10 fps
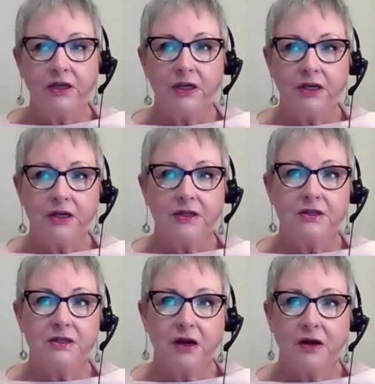
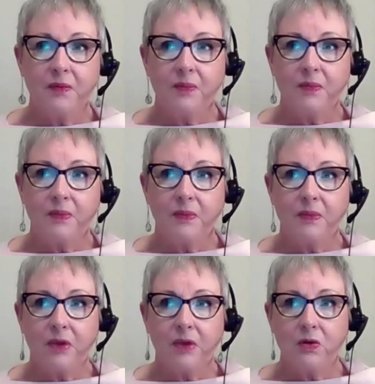And,
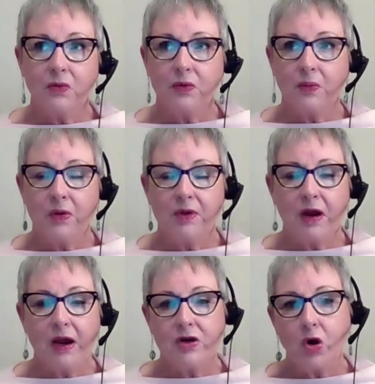the
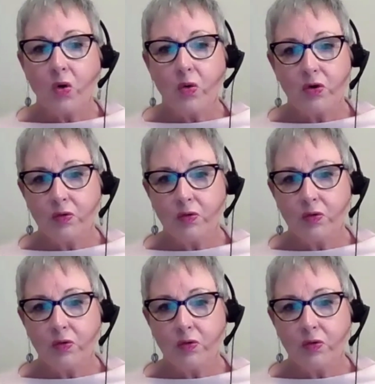women I know